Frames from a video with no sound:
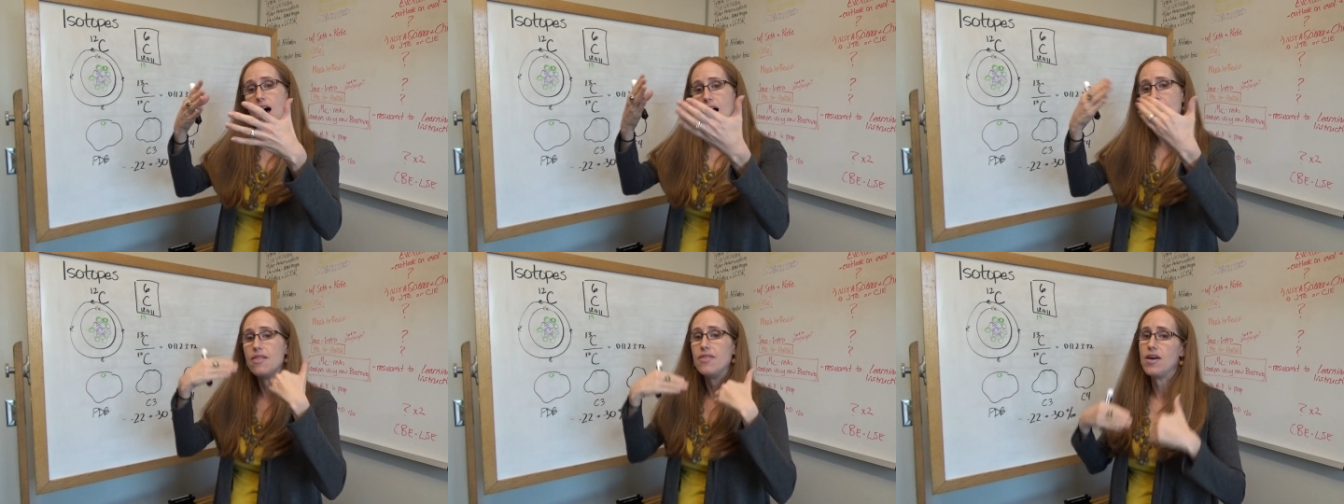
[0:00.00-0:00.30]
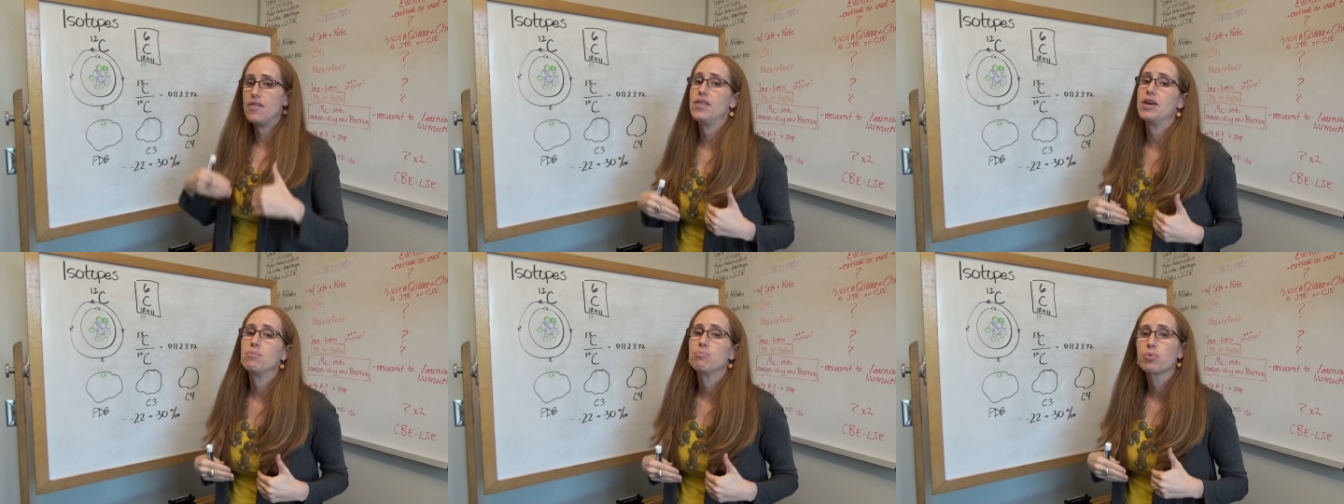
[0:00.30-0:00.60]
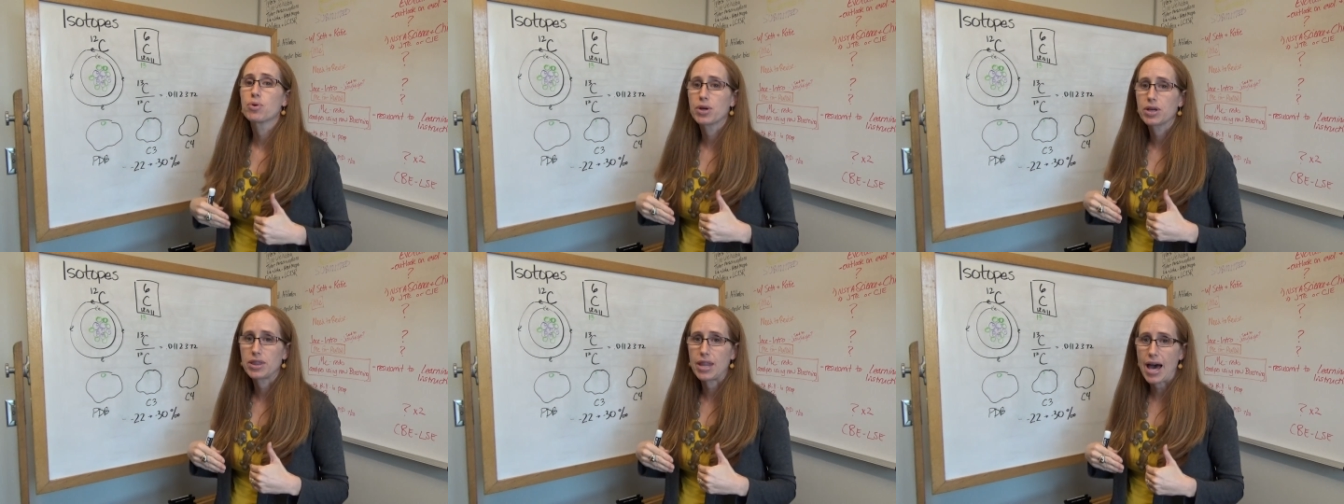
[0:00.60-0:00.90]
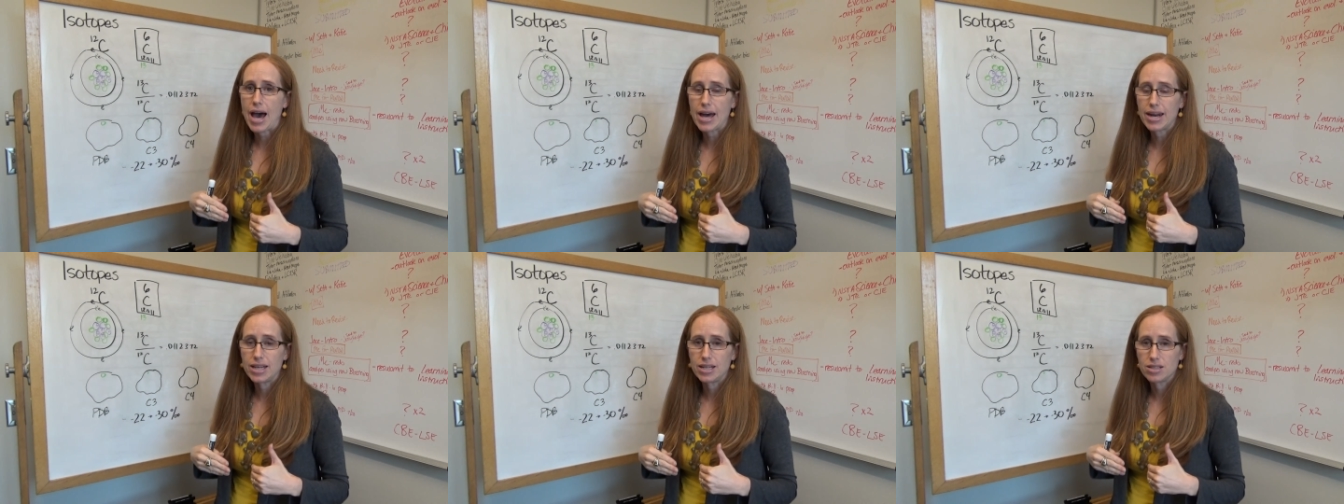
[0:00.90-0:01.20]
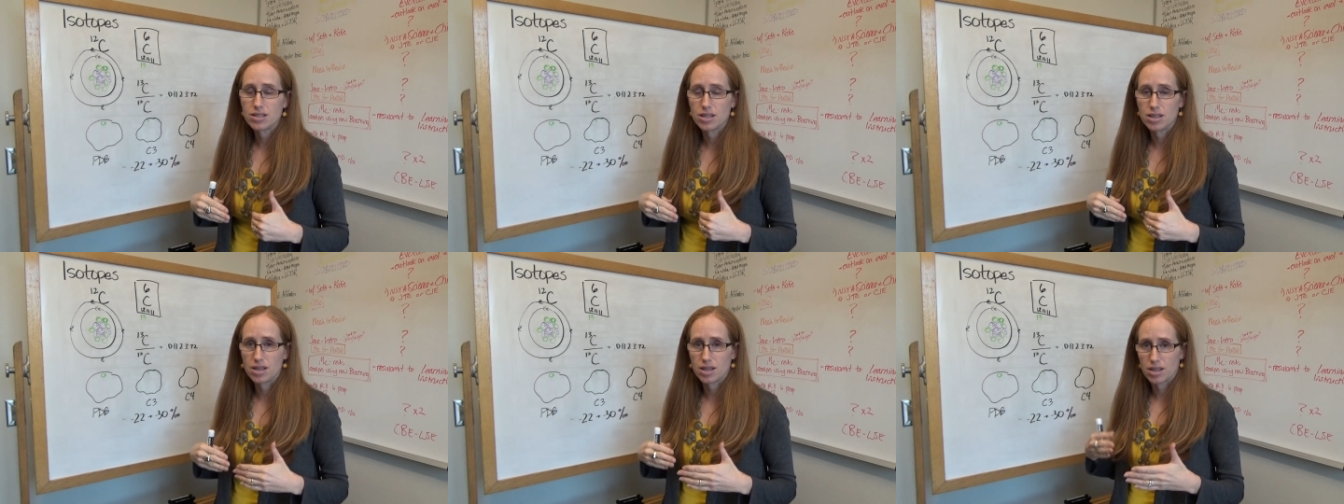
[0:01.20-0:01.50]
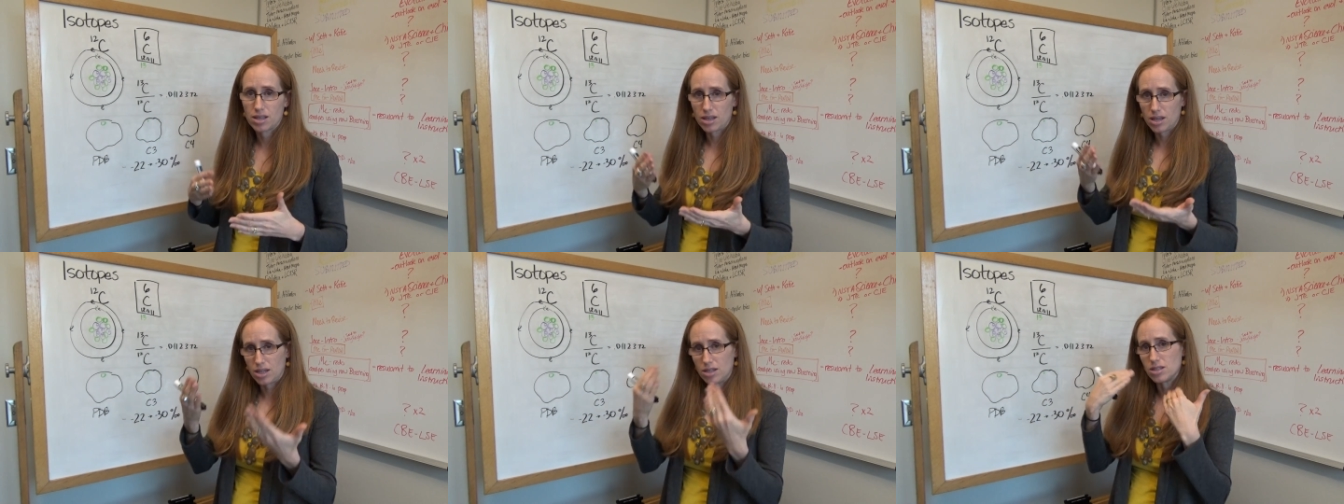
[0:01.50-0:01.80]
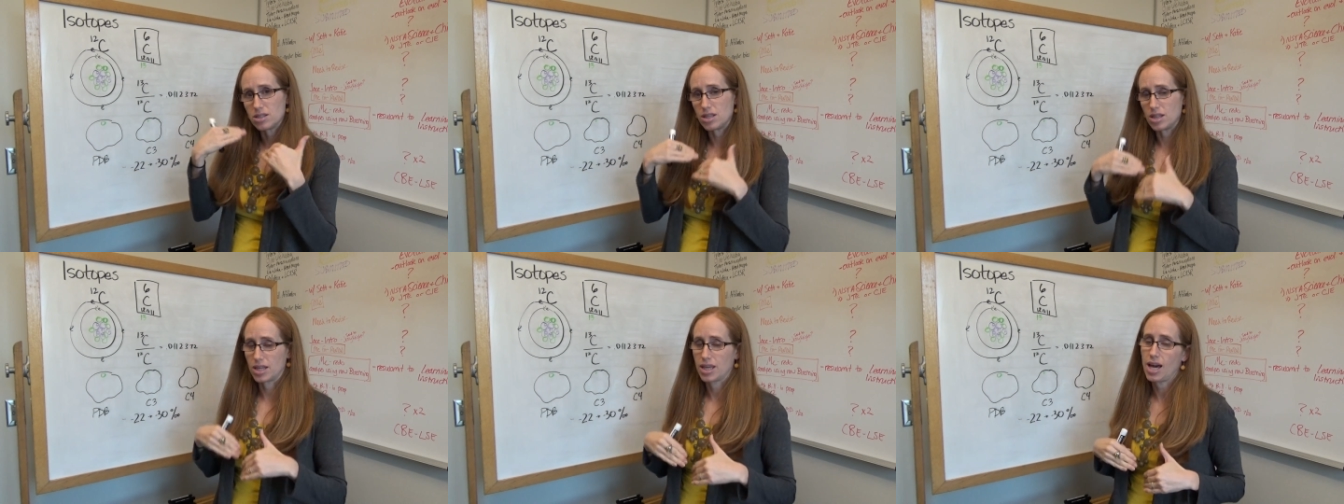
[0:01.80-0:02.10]
and then they bring that into
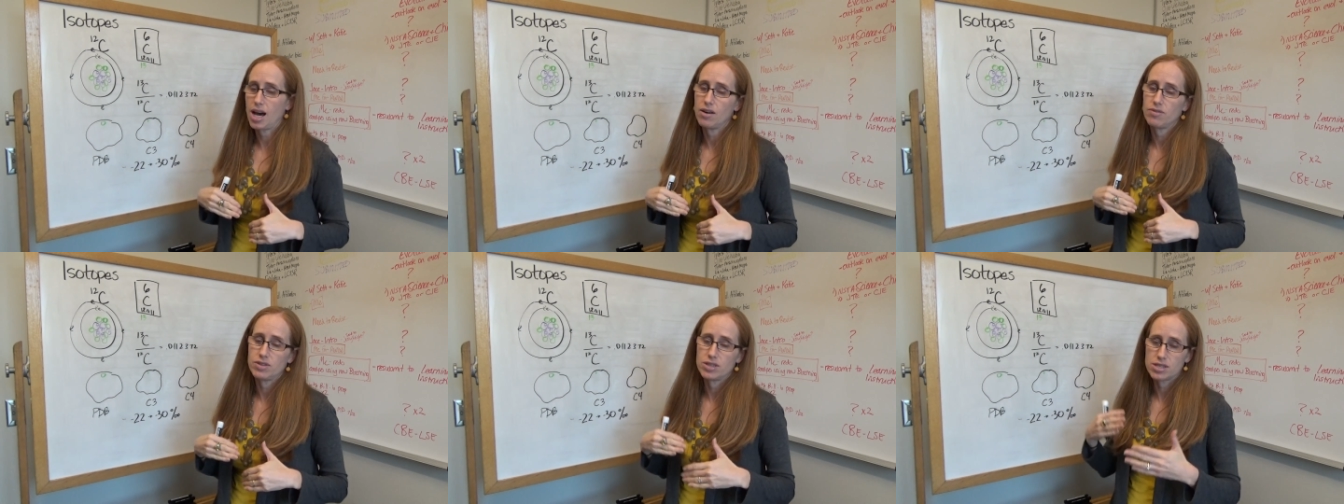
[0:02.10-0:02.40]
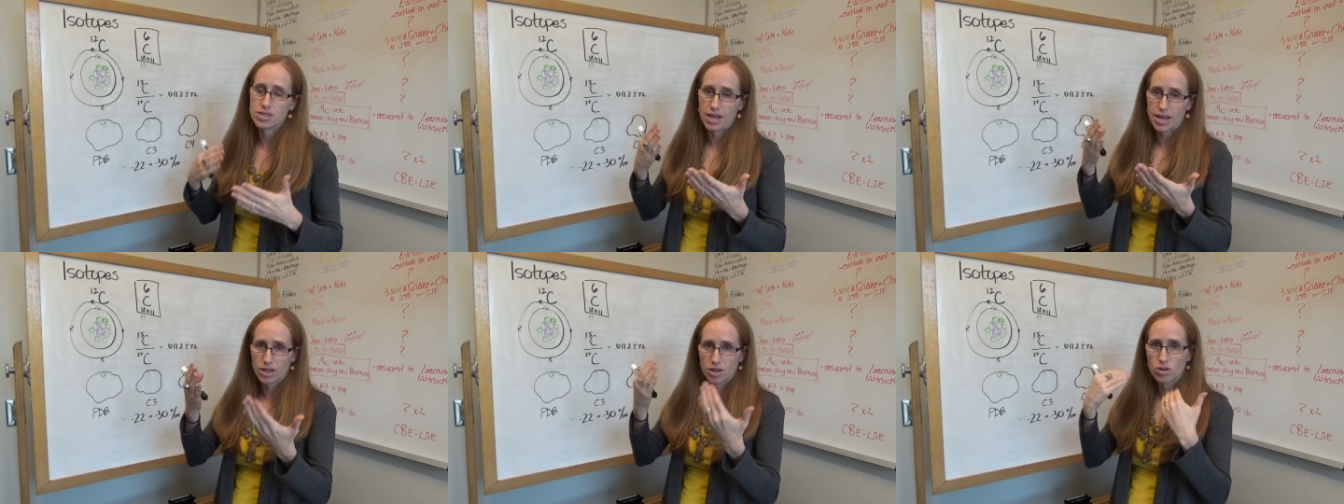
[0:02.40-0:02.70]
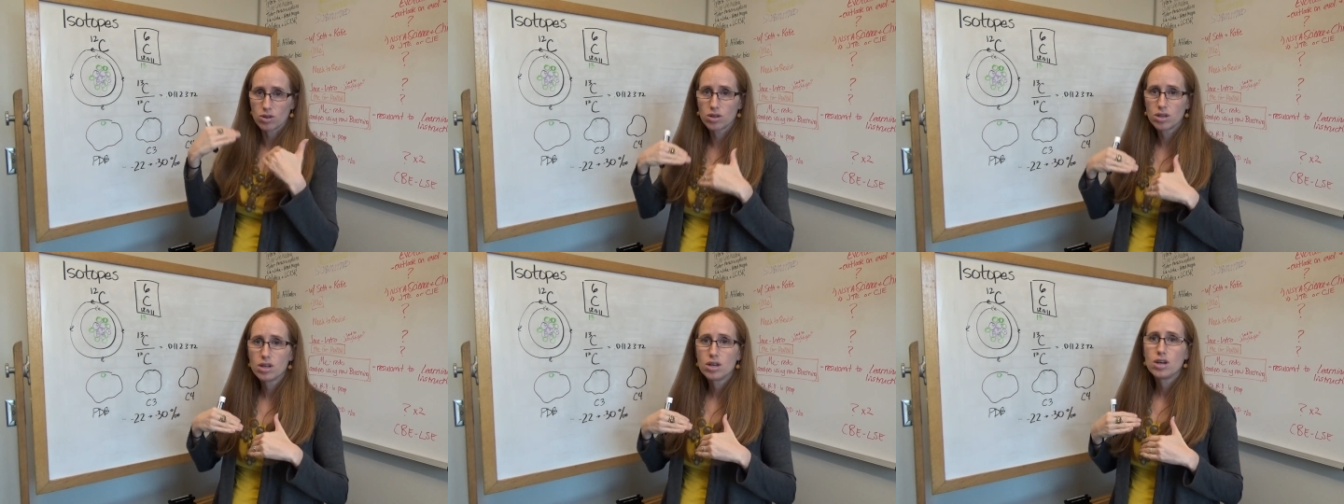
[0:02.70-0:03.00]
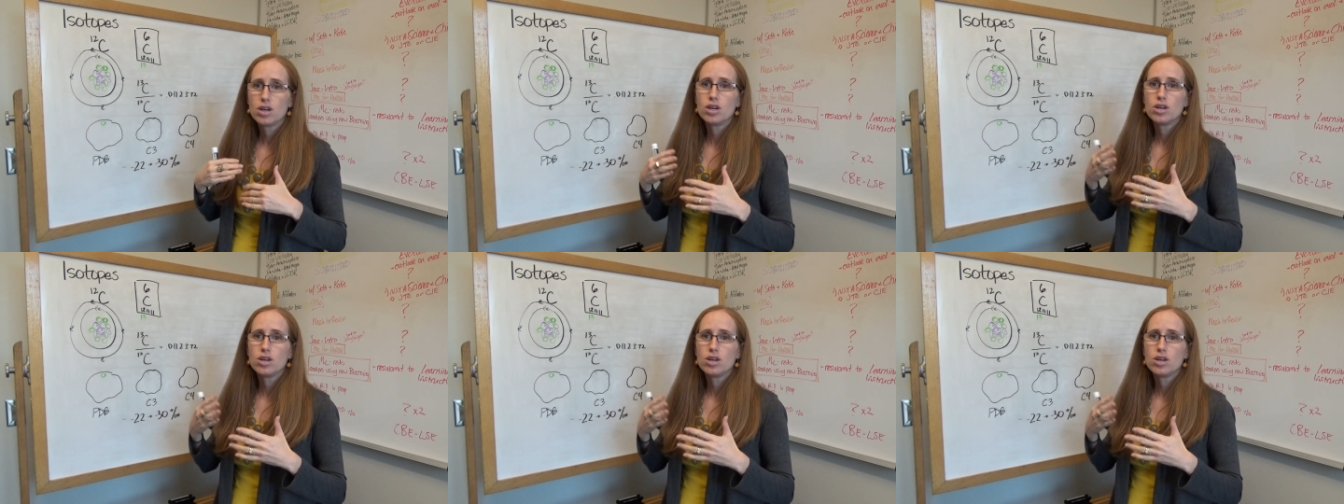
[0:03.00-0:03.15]
the Calvin cycle